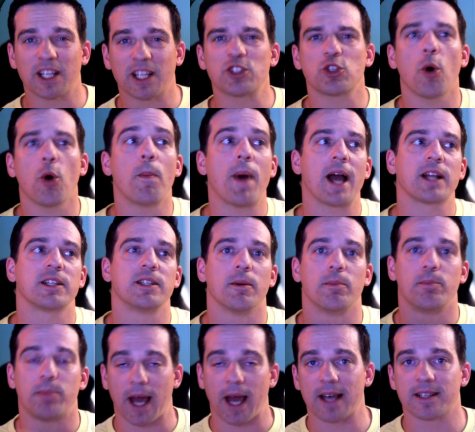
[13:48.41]
Let's go back to
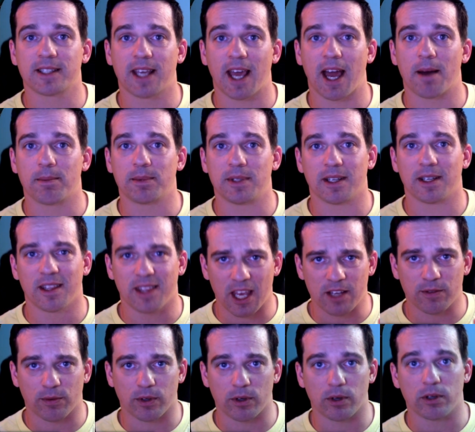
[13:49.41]
past captain.
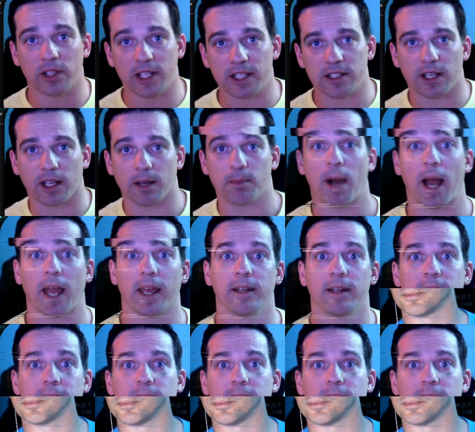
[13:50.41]
Thanks for listening. Bye.